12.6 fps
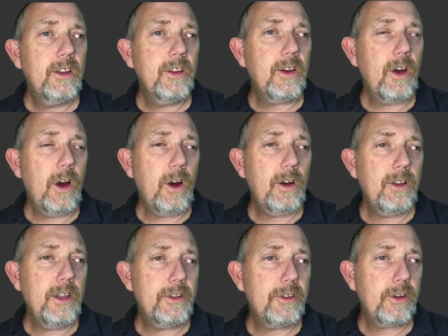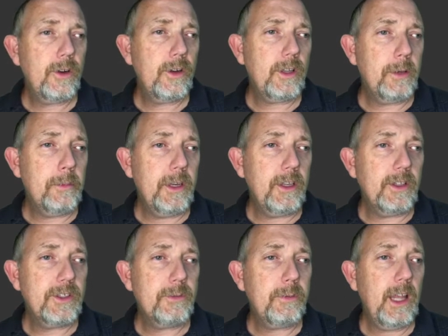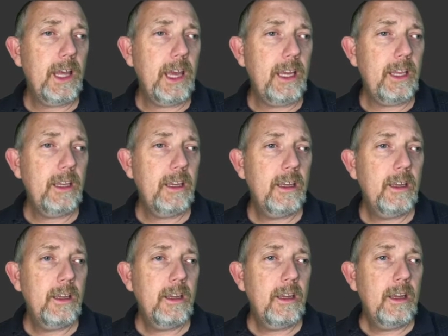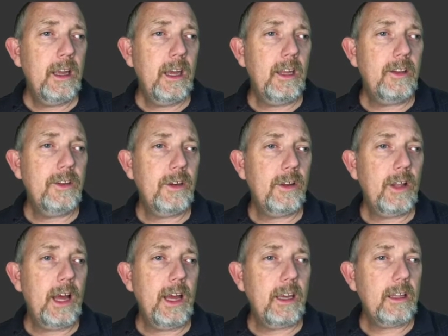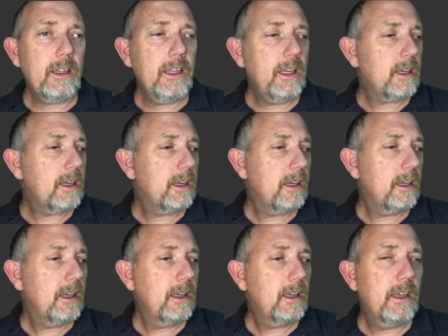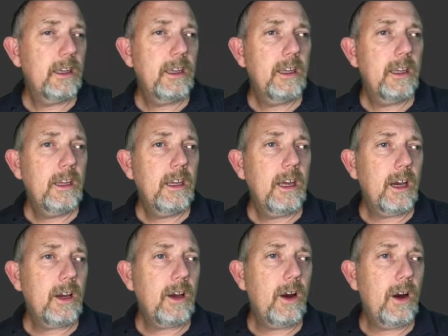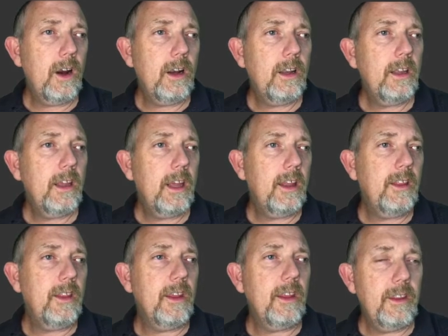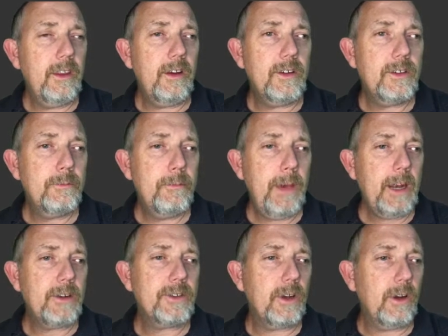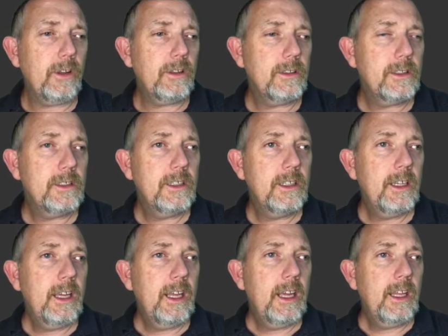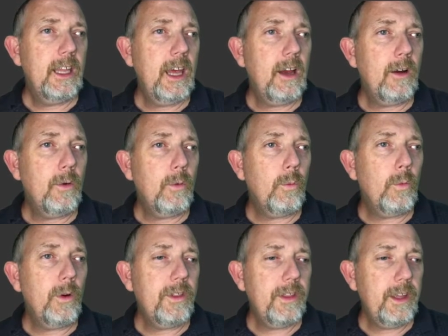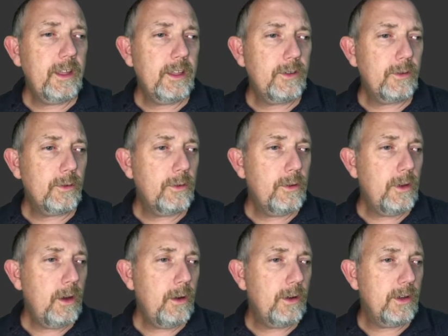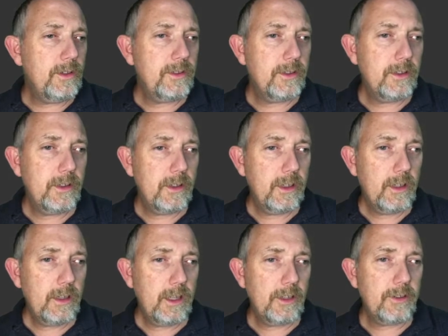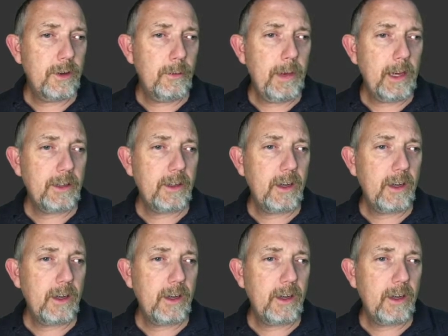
the card that's currently being displayed until I click a card, and then there's Batterskull. Now, one thing that you'll notice, let's go back to